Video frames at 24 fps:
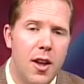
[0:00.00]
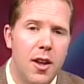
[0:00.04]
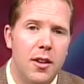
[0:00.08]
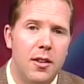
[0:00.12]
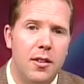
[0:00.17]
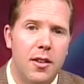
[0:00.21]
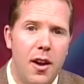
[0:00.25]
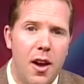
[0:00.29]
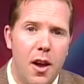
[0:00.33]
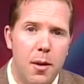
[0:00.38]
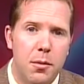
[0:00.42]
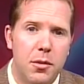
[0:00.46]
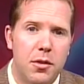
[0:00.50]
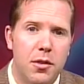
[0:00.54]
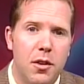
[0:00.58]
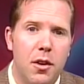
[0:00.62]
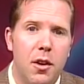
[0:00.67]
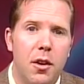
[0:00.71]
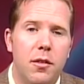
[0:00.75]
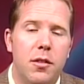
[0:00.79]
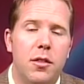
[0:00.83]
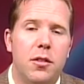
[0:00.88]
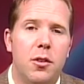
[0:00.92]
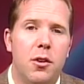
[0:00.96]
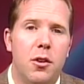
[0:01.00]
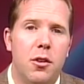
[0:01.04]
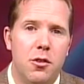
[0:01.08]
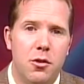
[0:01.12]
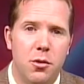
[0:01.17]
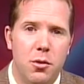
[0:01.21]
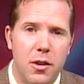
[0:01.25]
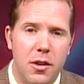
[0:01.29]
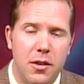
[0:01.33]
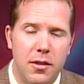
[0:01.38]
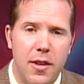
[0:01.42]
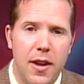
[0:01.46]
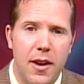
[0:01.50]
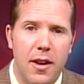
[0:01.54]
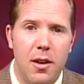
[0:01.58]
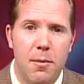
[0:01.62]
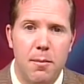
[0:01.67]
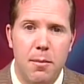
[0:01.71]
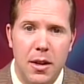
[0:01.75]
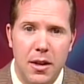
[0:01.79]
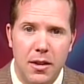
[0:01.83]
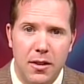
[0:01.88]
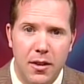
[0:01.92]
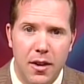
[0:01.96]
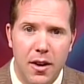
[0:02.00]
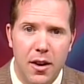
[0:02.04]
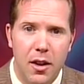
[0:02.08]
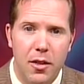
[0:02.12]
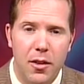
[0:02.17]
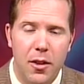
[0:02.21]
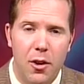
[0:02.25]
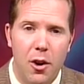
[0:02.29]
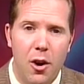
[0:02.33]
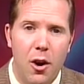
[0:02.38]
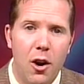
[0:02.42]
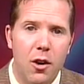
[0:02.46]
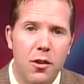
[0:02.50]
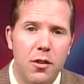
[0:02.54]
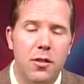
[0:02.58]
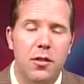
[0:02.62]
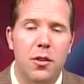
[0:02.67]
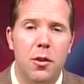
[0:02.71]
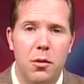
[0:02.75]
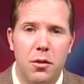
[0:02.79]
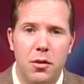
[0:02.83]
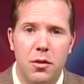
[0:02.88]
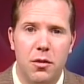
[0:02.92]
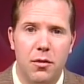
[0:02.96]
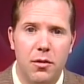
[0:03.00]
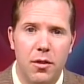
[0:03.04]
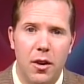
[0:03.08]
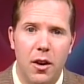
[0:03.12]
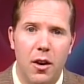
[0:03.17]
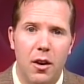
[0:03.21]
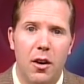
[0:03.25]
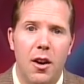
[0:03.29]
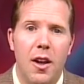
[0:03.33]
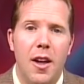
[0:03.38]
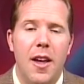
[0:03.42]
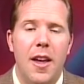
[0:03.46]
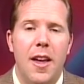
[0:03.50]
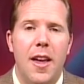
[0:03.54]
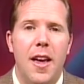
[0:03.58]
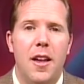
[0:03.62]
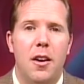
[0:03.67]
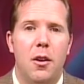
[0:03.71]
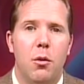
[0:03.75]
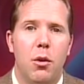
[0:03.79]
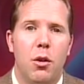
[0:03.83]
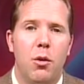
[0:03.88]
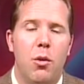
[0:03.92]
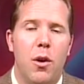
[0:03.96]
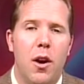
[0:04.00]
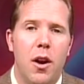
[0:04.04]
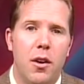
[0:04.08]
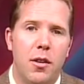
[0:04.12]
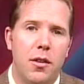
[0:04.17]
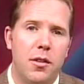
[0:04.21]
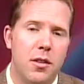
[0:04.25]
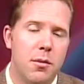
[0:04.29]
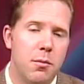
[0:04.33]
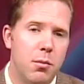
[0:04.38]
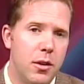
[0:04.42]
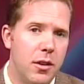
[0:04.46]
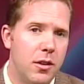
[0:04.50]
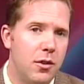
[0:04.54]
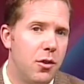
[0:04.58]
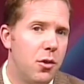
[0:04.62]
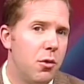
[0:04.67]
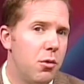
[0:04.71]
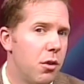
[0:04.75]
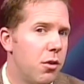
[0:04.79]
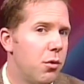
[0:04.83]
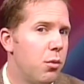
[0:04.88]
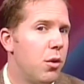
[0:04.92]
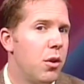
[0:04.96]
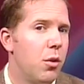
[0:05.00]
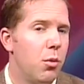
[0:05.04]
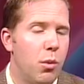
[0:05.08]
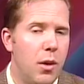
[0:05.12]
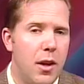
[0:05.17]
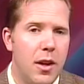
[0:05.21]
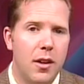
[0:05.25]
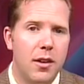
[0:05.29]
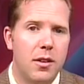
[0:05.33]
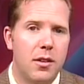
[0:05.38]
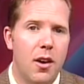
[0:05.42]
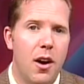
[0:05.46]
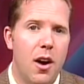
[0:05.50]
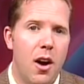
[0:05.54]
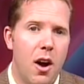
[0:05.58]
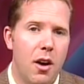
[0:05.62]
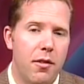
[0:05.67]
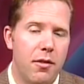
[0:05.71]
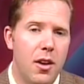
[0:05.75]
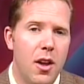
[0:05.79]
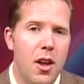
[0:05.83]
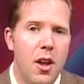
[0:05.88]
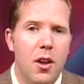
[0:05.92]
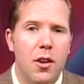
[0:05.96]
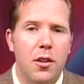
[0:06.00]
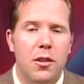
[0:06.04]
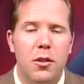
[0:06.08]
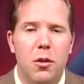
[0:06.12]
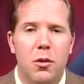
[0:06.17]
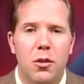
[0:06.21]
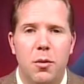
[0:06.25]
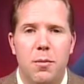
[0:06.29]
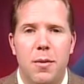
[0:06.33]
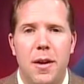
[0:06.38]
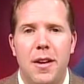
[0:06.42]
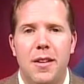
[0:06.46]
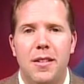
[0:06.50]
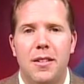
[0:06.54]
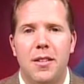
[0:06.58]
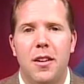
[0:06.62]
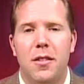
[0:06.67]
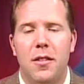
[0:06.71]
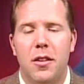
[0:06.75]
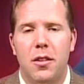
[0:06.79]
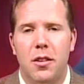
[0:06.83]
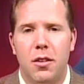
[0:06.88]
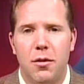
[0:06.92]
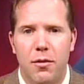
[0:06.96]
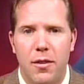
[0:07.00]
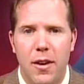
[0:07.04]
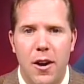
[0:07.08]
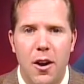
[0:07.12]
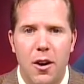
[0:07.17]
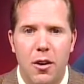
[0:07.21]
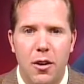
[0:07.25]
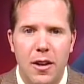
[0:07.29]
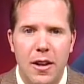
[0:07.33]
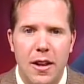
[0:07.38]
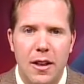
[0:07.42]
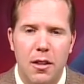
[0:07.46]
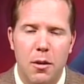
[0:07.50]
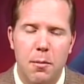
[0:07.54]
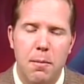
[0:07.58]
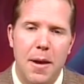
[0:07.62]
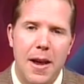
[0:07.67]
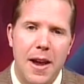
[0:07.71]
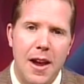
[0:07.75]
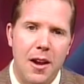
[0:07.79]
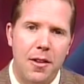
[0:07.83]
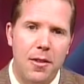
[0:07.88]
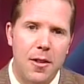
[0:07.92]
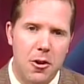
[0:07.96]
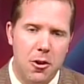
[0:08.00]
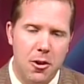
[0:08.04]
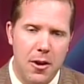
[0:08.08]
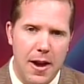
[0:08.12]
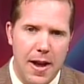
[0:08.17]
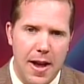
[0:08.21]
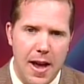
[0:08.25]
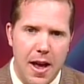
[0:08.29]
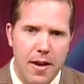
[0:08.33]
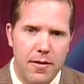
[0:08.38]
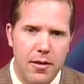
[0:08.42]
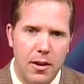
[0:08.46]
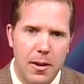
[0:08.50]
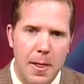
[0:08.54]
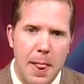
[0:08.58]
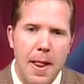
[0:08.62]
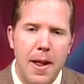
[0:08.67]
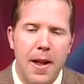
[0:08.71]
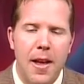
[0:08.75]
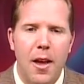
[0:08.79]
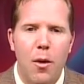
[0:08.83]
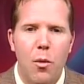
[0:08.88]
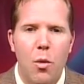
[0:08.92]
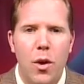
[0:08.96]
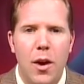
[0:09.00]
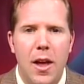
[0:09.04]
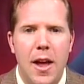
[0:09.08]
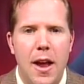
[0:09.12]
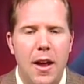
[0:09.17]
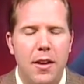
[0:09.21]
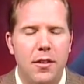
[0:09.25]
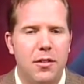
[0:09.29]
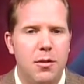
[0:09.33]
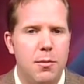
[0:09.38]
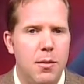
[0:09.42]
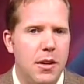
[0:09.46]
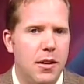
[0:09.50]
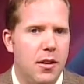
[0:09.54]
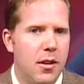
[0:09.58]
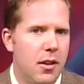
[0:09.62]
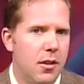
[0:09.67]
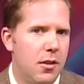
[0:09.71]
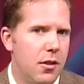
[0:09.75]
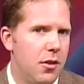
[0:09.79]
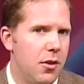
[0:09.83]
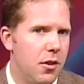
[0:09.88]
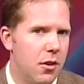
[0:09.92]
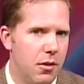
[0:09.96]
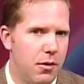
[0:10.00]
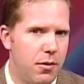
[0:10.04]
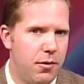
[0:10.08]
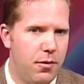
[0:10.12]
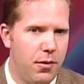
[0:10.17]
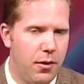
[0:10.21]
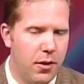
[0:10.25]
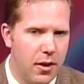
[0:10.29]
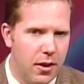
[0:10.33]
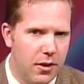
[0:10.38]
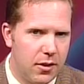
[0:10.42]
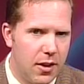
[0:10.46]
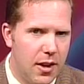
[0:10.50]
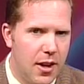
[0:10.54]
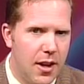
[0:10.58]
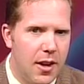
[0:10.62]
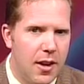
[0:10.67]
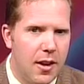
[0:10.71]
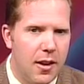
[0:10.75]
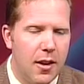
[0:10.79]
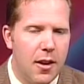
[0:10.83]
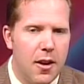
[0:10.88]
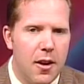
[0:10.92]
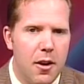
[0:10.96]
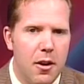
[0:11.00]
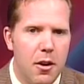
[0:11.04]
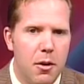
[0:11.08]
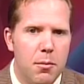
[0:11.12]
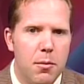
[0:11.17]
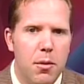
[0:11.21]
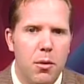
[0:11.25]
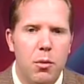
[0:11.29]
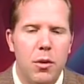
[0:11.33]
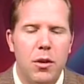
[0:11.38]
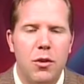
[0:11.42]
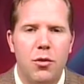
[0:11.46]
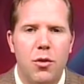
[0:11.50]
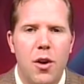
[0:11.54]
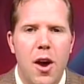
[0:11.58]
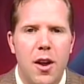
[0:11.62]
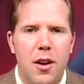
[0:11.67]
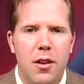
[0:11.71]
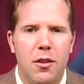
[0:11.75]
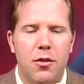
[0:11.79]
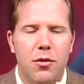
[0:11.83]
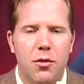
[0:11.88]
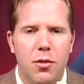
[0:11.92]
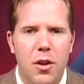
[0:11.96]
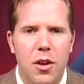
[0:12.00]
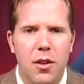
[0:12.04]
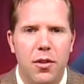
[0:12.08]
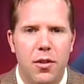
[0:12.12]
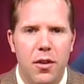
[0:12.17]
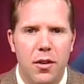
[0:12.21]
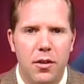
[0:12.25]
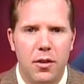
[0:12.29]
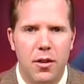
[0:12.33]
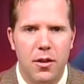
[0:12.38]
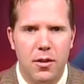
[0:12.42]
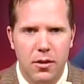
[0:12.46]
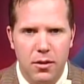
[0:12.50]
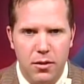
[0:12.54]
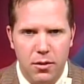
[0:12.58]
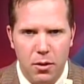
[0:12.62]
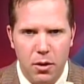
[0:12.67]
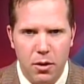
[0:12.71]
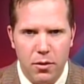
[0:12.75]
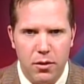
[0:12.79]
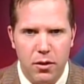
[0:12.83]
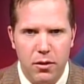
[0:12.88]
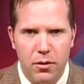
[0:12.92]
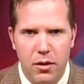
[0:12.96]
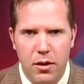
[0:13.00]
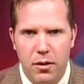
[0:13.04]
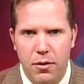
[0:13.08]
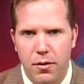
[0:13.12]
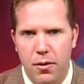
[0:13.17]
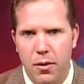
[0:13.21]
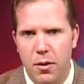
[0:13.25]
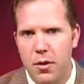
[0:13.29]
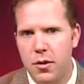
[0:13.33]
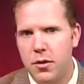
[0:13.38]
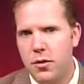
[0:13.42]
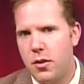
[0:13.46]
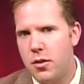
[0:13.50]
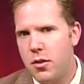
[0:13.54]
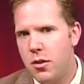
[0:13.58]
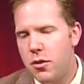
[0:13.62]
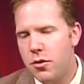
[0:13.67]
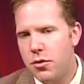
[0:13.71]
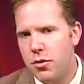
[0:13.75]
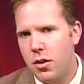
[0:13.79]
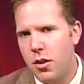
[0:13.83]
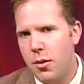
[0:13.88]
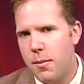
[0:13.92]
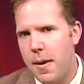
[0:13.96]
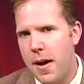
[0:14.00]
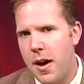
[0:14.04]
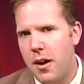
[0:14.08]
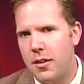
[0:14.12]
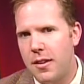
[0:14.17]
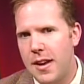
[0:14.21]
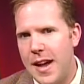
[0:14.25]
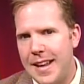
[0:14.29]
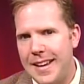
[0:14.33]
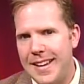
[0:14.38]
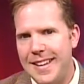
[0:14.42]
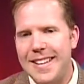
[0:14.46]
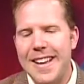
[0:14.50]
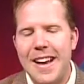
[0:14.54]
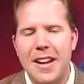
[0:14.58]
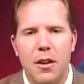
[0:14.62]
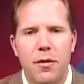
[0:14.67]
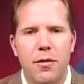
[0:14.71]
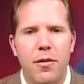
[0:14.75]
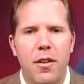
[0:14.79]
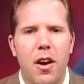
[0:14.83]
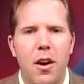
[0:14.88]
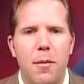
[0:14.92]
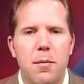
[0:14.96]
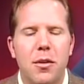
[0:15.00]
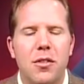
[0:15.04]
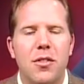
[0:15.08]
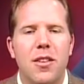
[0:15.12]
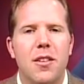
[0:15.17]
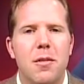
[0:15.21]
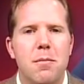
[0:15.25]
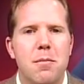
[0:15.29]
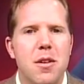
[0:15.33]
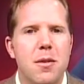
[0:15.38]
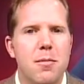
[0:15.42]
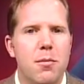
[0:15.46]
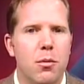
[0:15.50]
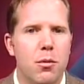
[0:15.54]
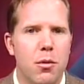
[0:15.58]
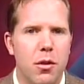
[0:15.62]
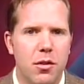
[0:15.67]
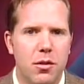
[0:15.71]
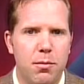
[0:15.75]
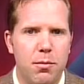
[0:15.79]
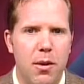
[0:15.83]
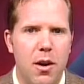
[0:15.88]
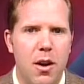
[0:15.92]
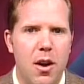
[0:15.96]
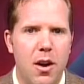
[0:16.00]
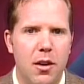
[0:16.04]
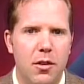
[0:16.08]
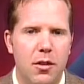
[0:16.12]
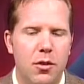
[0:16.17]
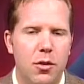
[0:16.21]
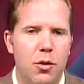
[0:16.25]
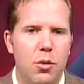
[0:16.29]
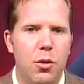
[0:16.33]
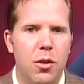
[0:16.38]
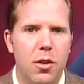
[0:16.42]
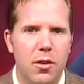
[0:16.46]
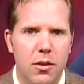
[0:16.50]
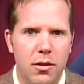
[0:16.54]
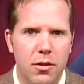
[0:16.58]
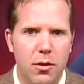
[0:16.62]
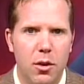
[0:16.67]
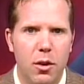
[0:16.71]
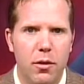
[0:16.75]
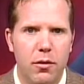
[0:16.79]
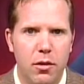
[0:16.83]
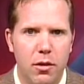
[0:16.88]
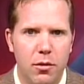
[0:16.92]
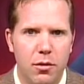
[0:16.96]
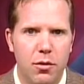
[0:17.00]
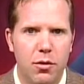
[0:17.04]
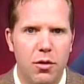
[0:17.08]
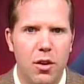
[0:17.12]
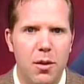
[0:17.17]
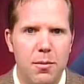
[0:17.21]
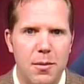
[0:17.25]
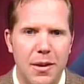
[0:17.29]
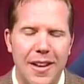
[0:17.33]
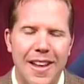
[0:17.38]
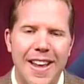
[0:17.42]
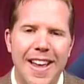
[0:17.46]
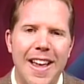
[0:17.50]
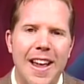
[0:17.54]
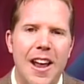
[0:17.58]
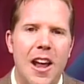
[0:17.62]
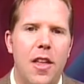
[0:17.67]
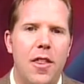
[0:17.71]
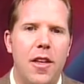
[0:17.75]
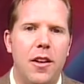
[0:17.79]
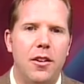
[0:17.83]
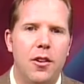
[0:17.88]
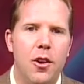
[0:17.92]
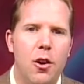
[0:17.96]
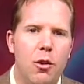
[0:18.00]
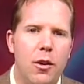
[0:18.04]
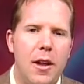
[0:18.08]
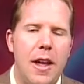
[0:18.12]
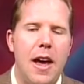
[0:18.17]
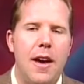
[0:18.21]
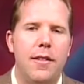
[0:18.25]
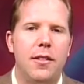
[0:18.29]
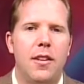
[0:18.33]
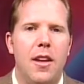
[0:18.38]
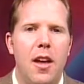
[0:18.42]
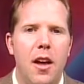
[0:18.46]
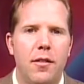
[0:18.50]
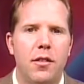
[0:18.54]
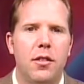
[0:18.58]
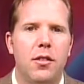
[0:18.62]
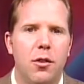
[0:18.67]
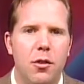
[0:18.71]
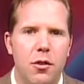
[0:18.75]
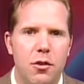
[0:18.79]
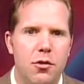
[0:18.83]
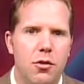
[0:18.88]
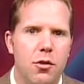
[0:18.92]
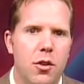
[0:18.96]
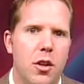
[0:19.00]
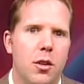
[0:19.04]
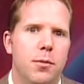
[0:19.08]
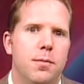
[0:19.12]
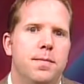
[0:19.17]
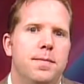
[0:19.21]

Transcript: types of surgeries that can be done that aren't so severe, and it requires simply 2 to 3 weeks off. So it depends on the severity and the pain that you're having and what has to be done to your foot. But we try to treat this conservatively first, and usually about 90-95% of people respond to conservative treatment, and they don't have to have surgery.